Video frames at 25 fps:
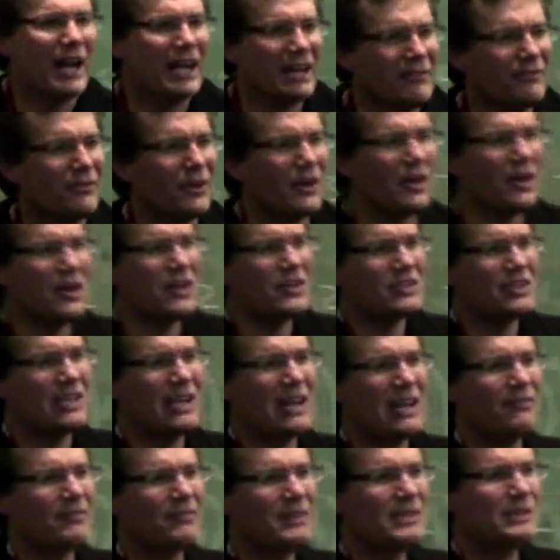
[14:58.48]
one
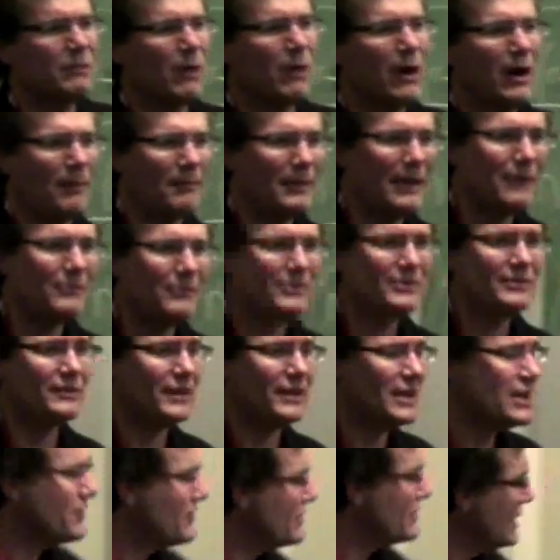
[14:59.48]
inversion every swap. That
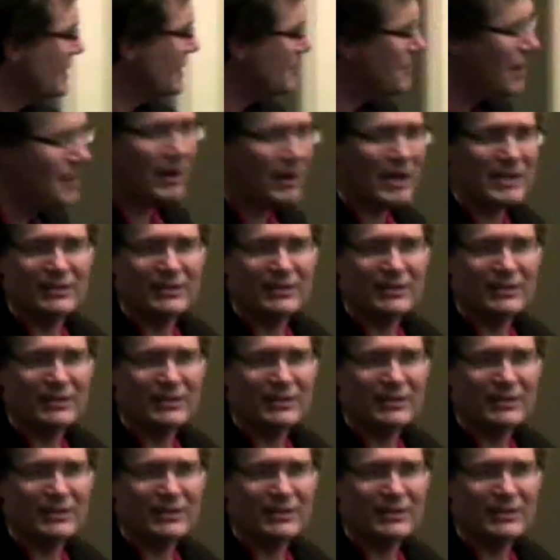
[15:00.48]
wasn't very interesting.